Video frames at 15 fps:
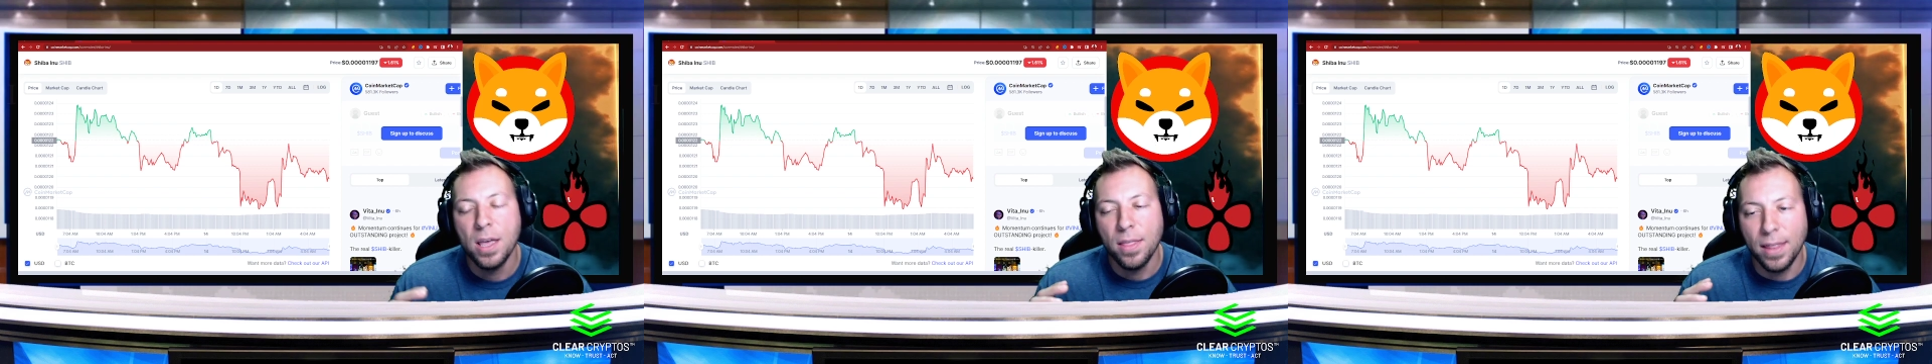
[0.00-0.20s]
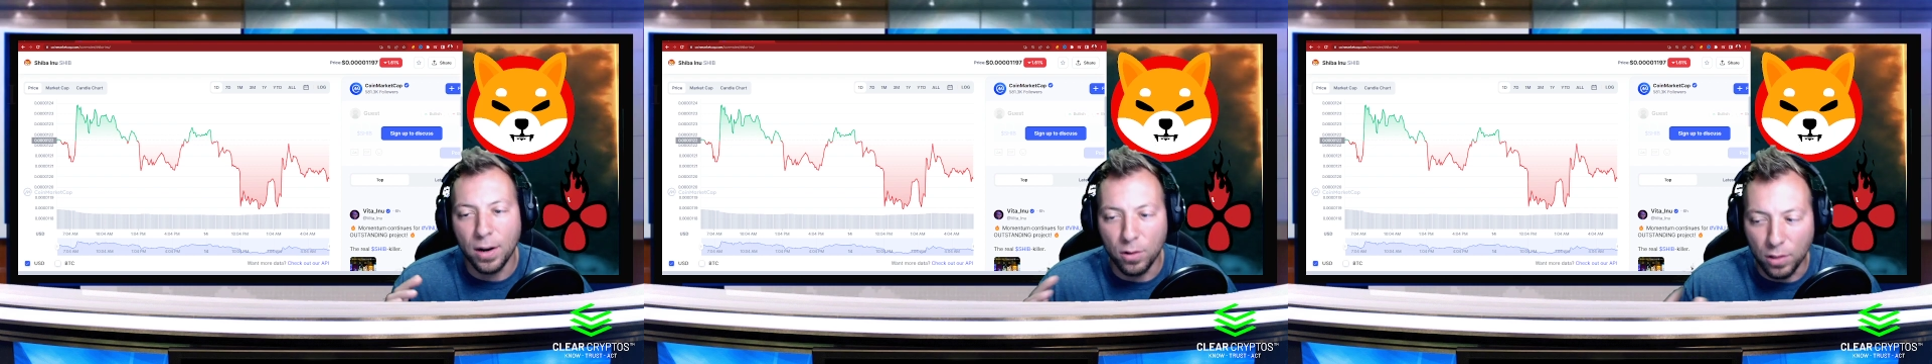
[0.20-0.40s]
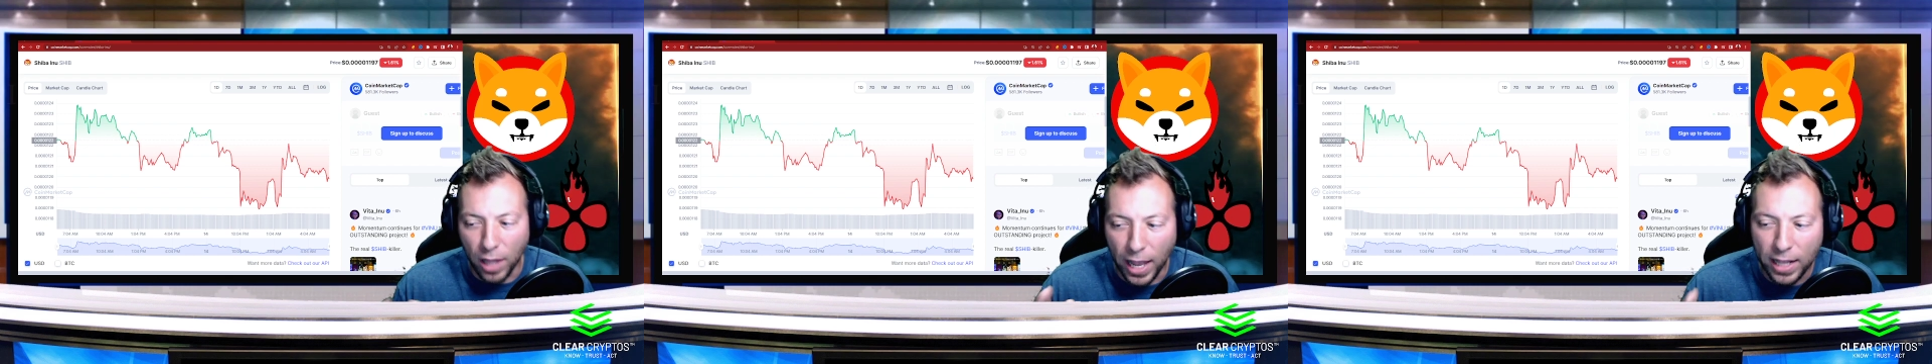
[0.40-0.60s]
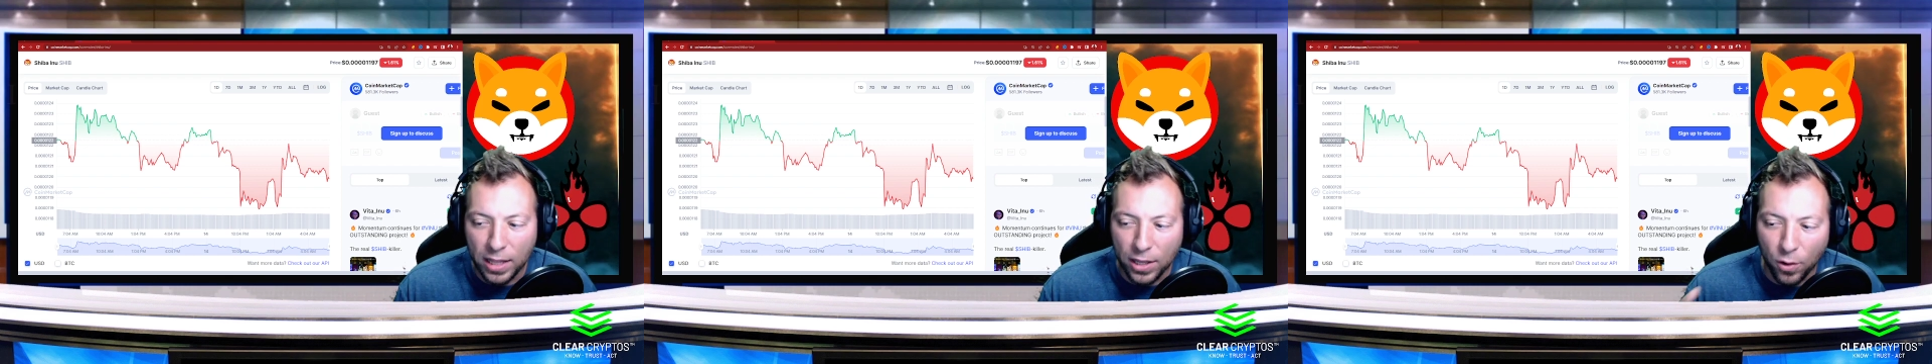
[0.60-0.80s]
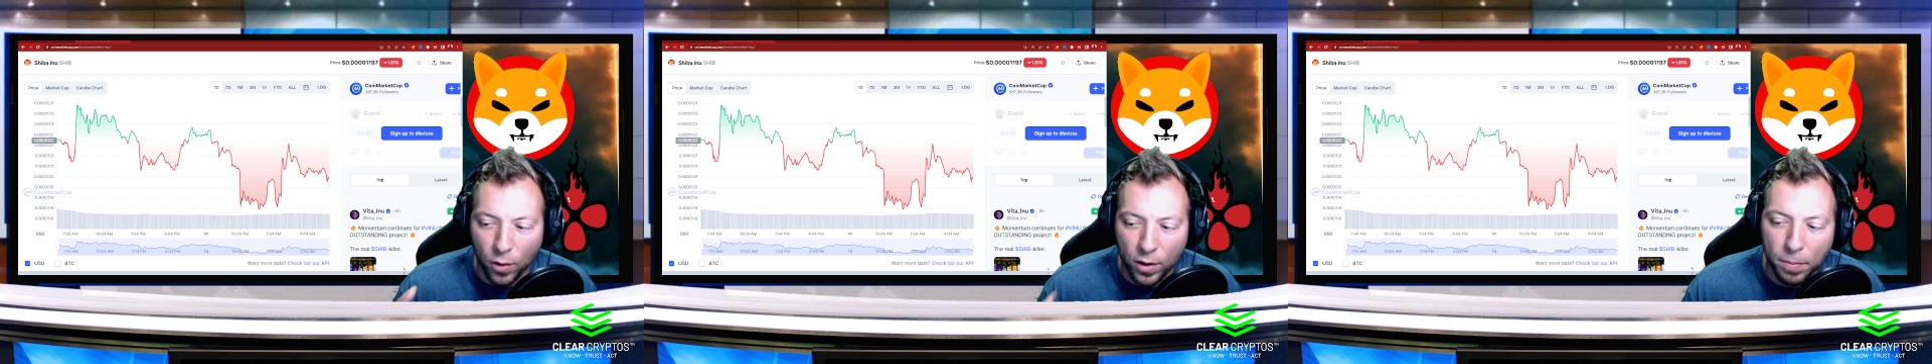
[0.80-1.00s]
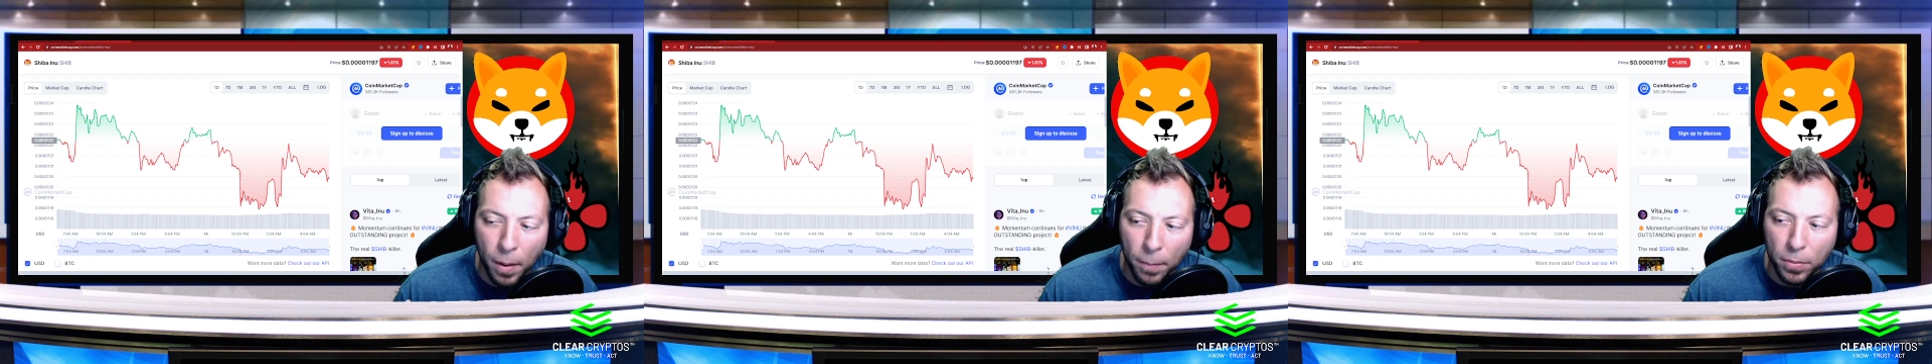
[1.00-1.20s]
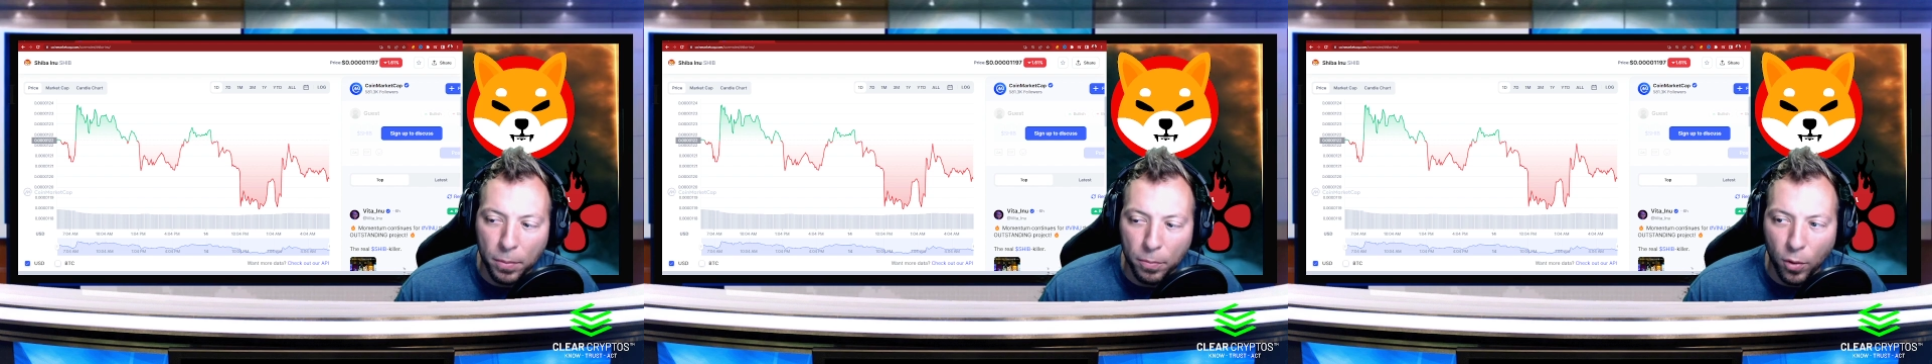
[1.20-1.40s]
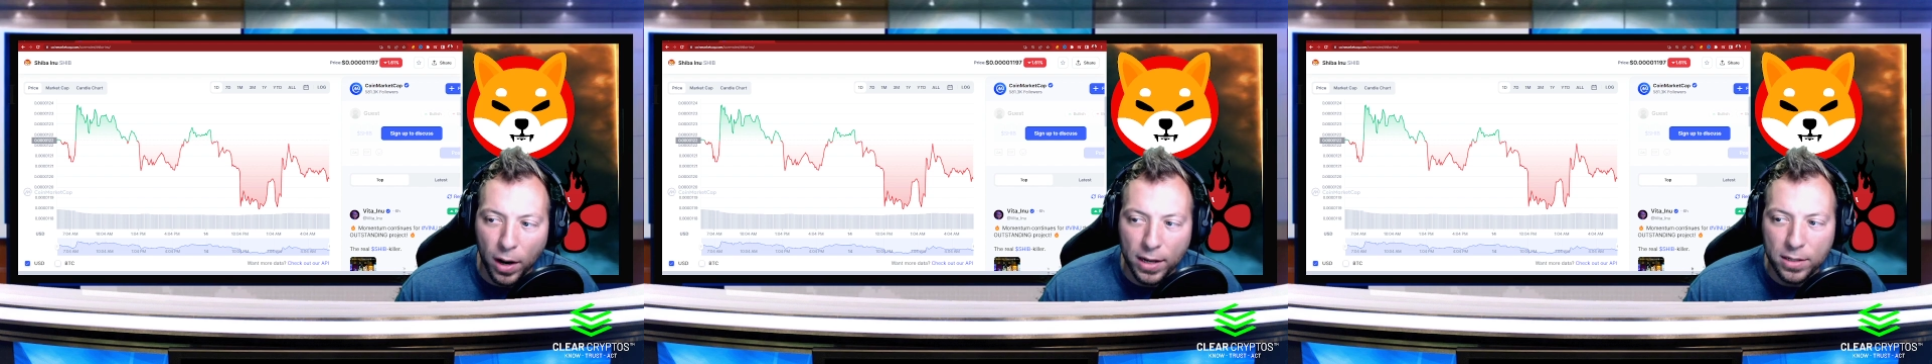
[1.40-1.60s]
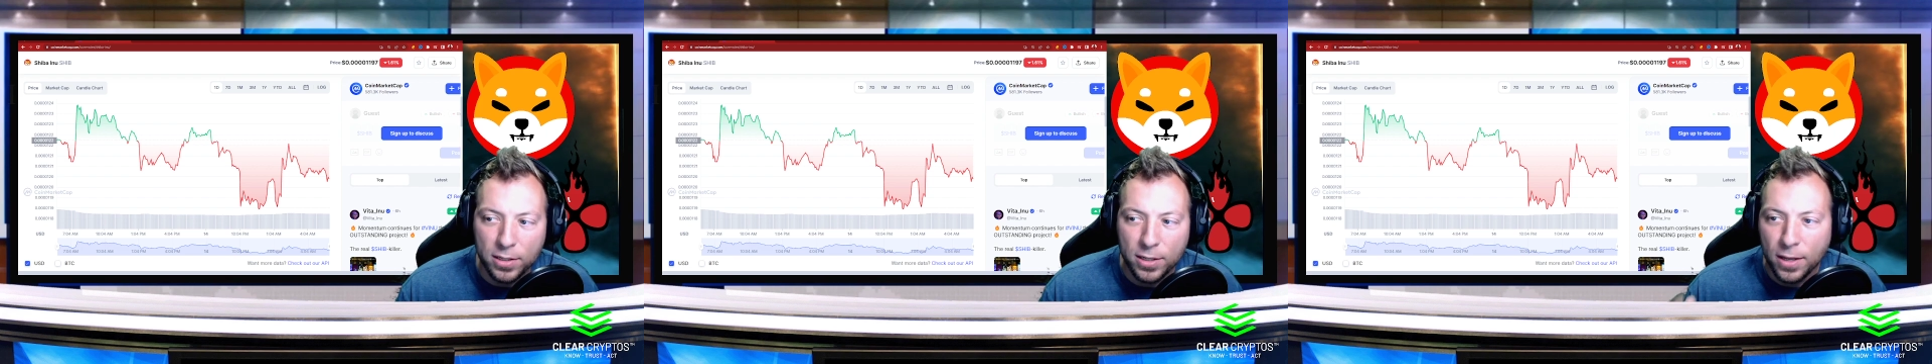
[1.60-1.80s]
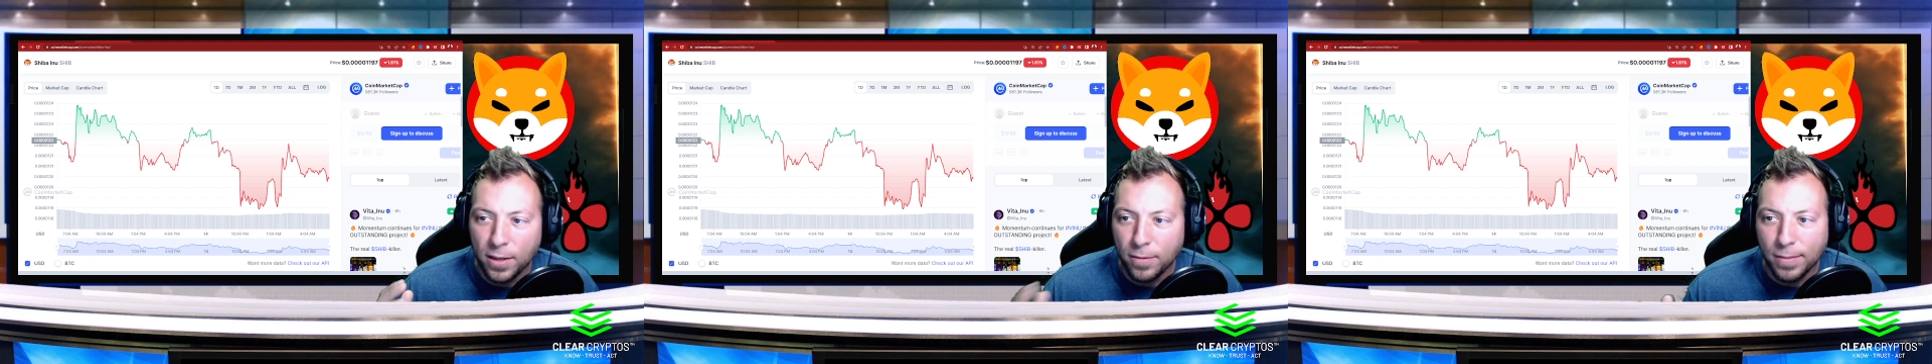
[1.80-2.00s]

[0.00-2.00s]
that are likely going to pump the price,